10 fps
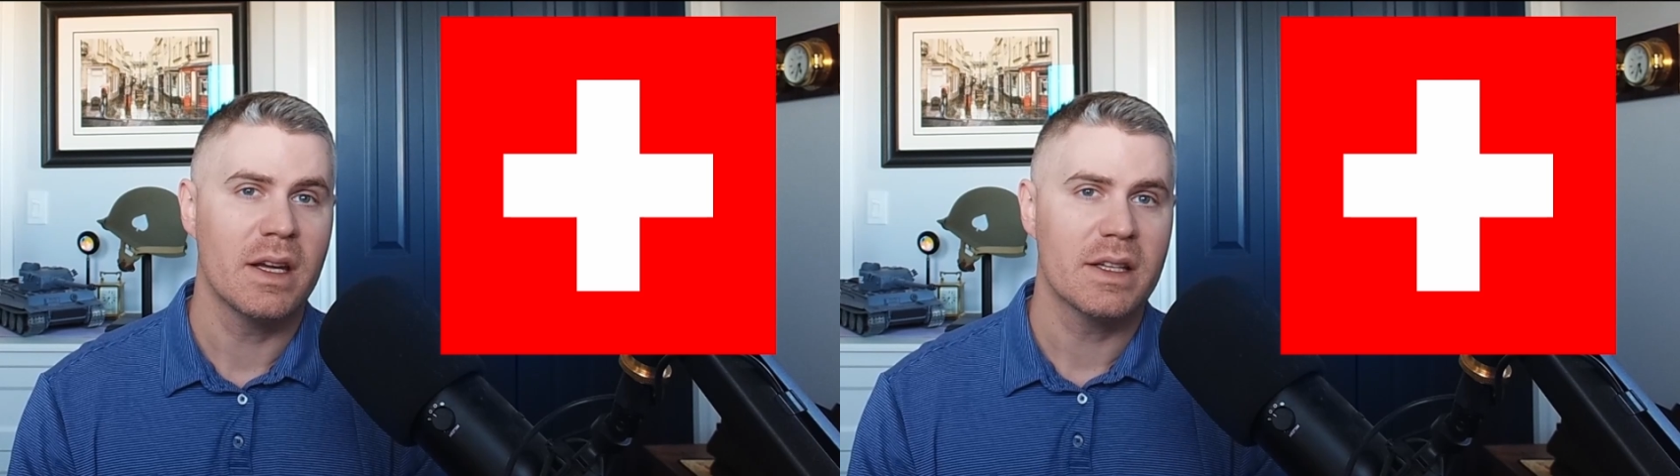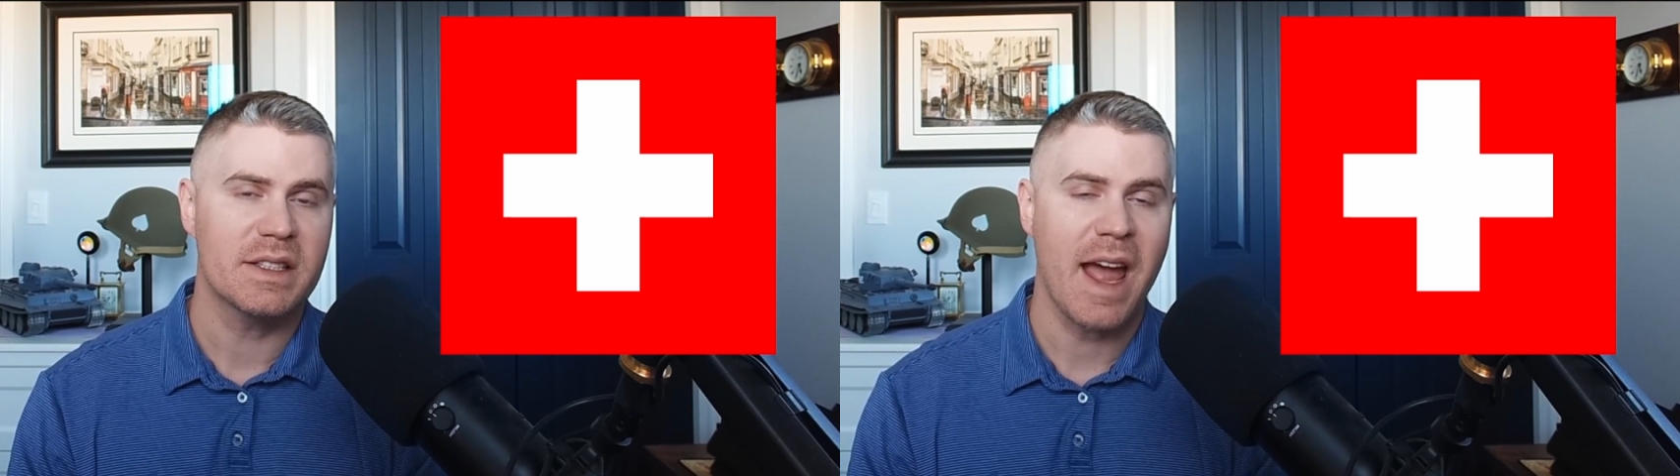
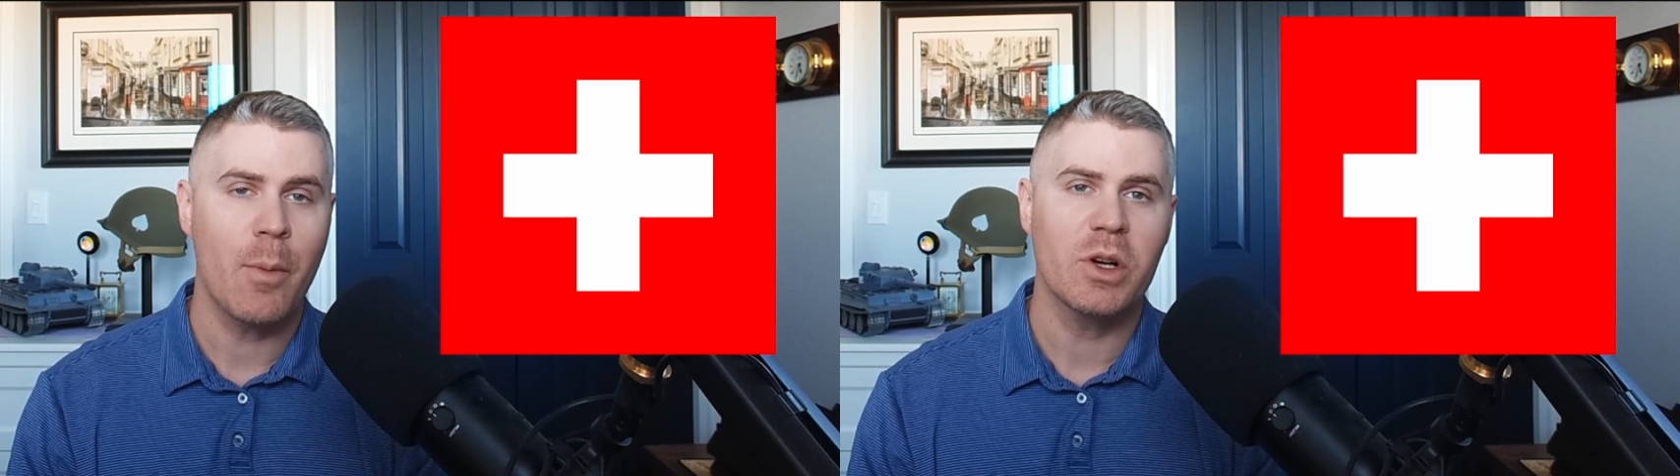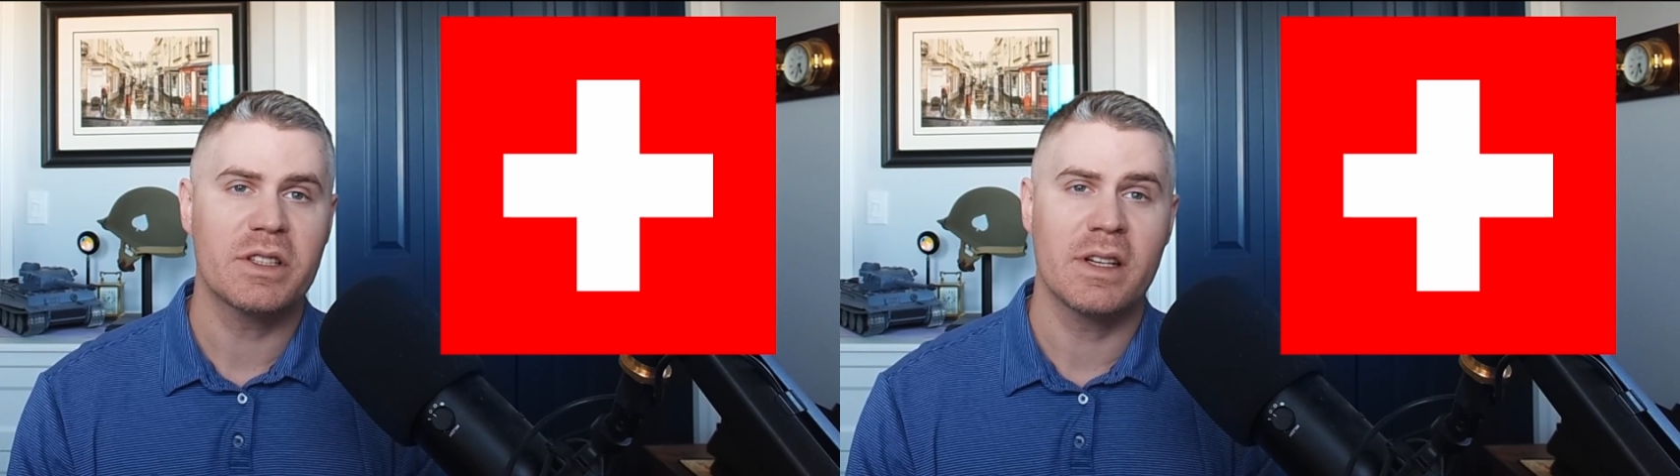
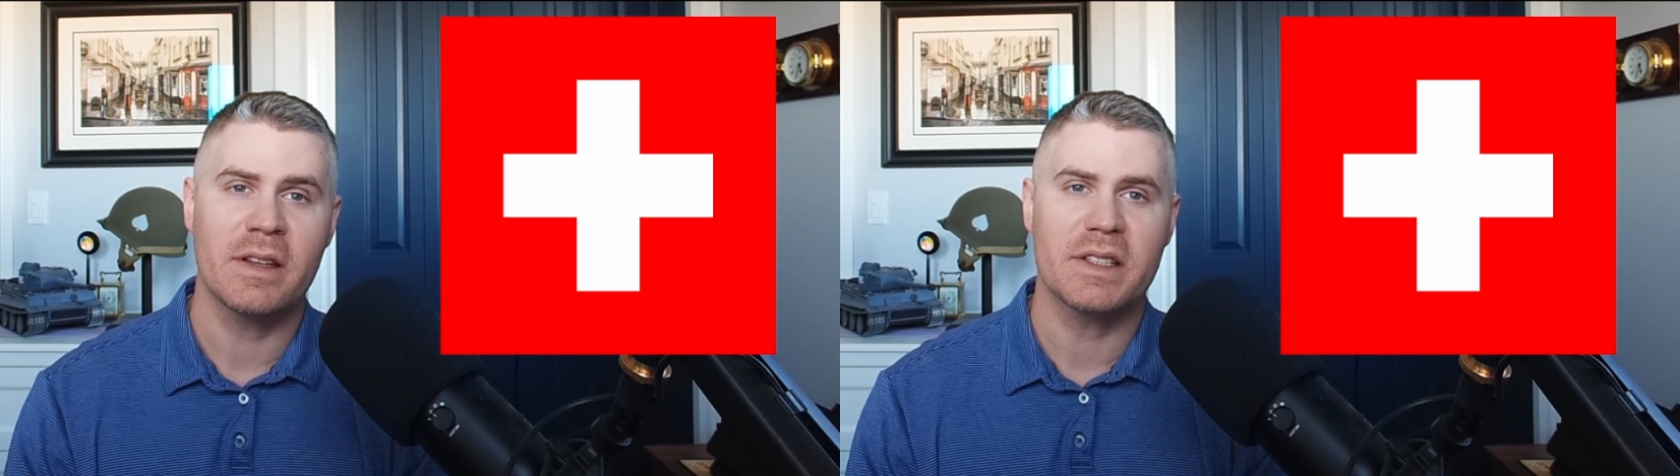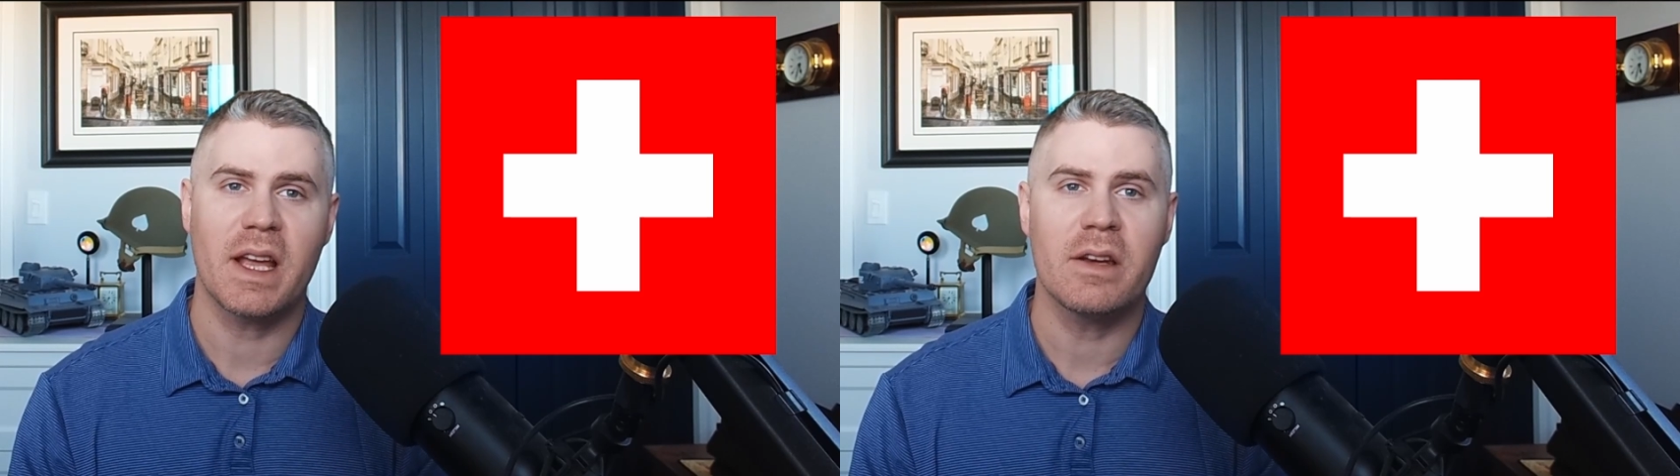sandwiched in
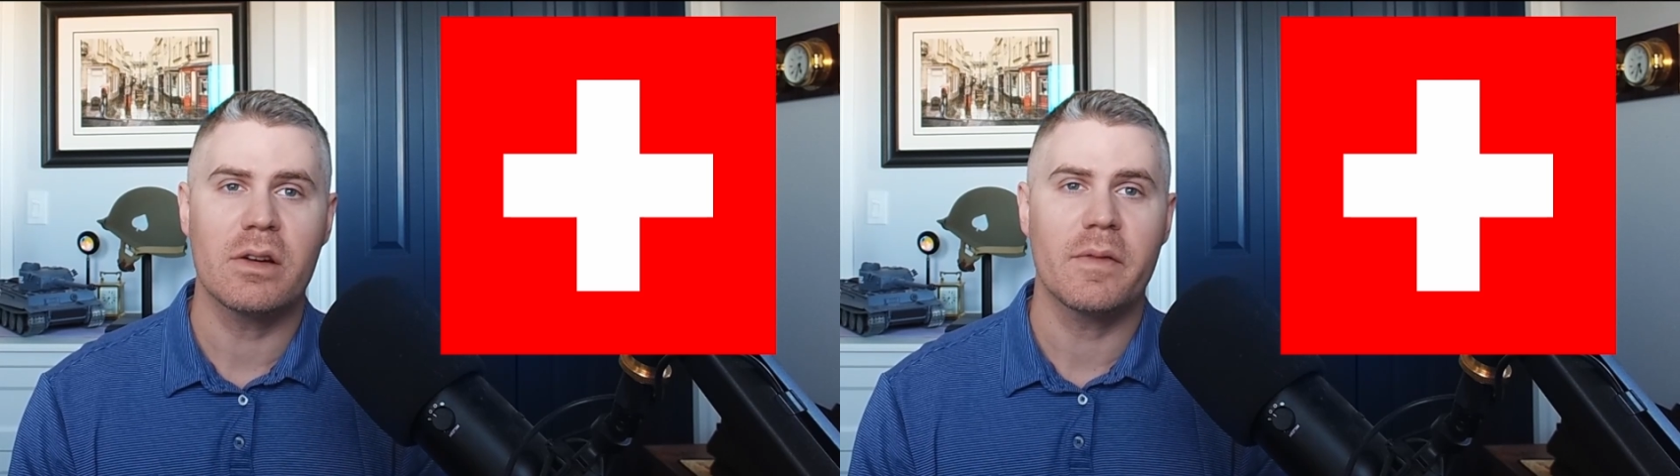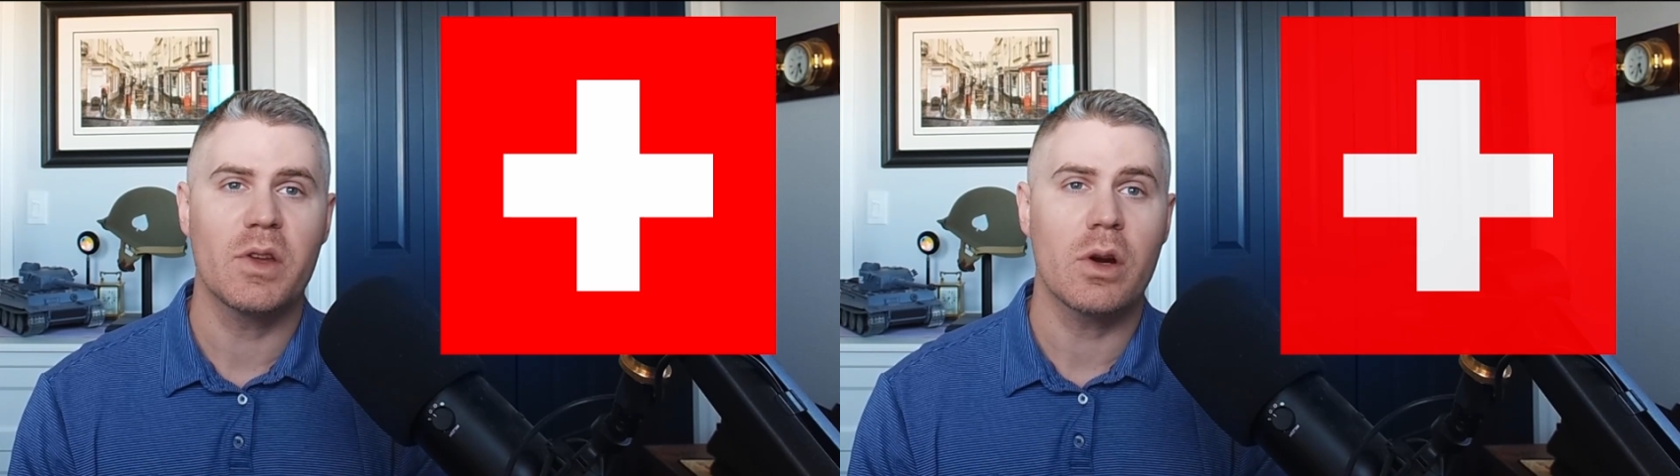the
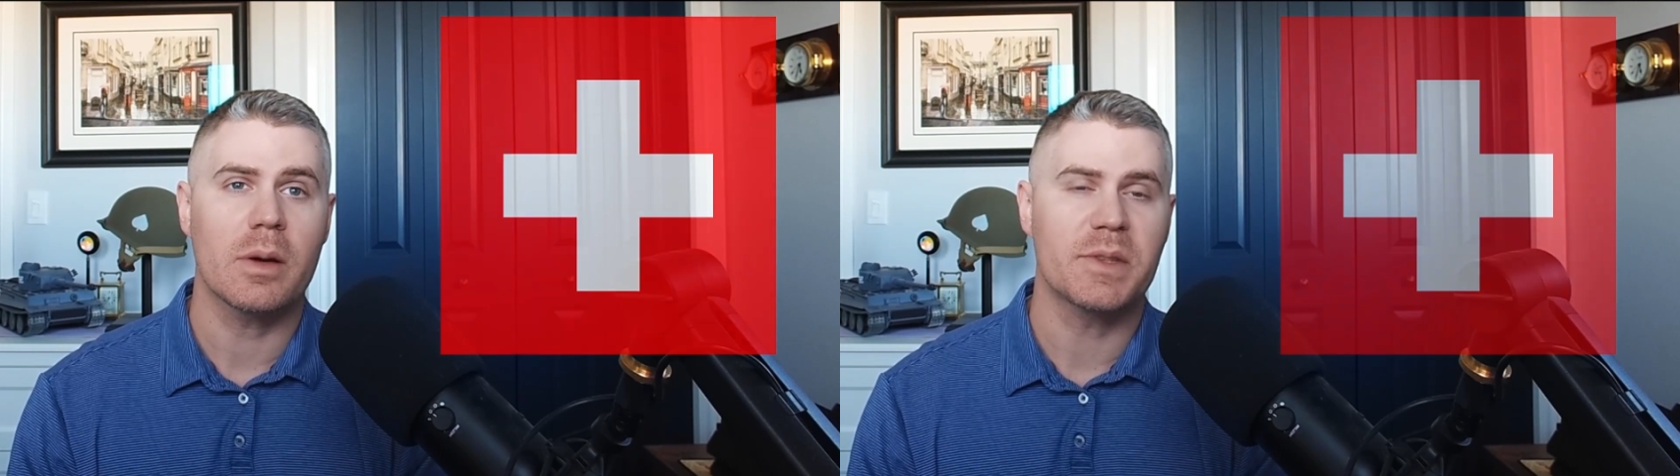center of Europe,